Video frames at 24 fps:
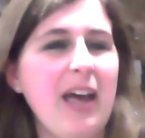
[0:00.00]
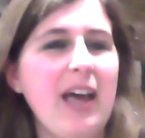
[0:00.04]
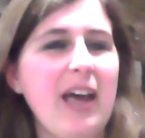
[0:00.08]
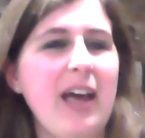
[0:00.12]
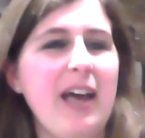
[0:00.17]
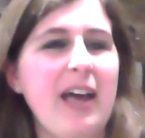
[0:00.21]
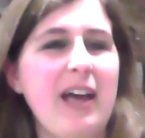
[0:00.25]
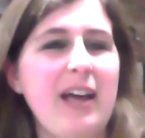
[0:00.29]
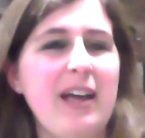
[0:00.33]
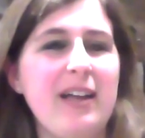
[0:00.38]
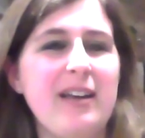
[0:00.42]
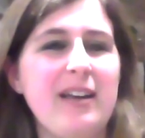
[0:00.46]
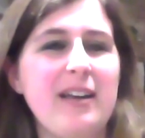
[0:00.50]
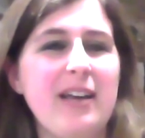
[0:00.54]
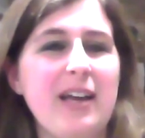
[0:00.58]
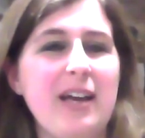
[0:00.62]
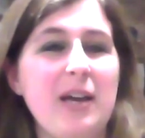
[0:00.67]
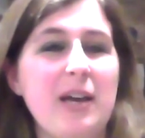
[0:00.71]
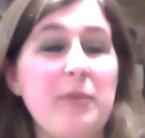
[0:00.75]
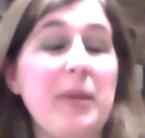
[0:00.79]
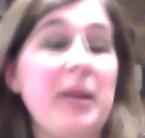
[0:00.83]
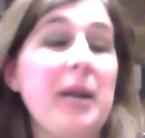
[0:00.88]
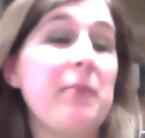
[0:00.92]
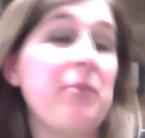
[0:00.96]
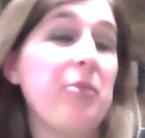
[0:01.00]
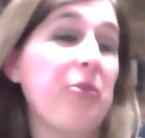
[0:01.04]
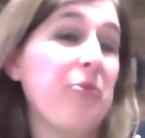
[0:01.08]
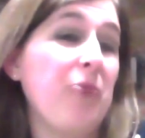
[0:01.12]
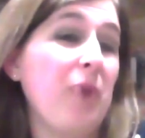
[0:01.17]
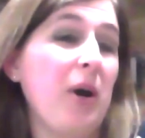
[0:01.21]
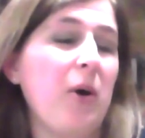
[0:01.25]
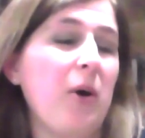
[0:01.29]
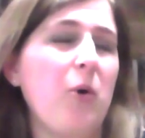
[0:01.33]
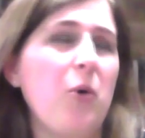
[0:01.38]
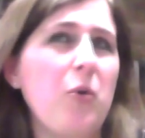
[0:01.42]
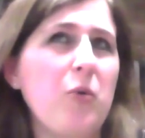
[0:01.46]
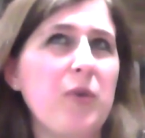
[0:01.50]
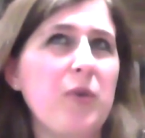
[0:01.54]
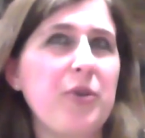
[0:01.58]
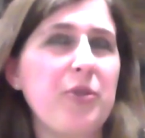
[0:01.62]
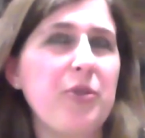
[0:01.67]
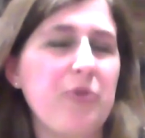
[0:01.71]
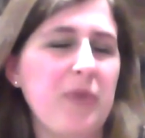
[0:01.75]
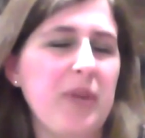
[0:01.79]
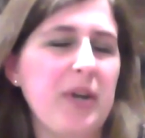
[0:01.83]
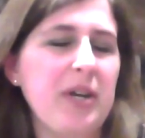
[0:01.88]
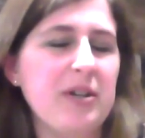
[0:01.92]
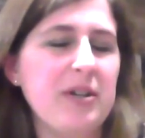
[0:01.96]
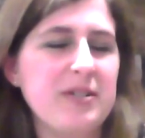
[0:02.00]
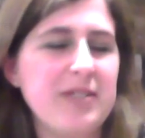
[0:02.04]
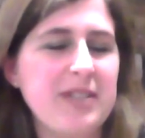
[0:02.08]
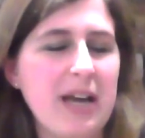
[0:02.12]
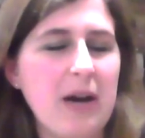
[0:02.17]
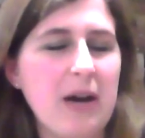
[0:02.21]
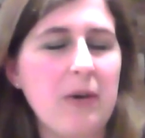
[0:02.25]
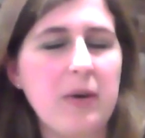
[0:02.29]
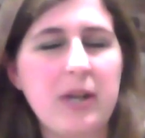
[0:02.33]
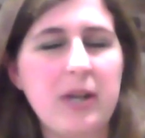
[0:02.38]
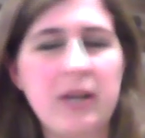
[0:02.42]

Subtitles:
And I mean, I'm over 3 years out.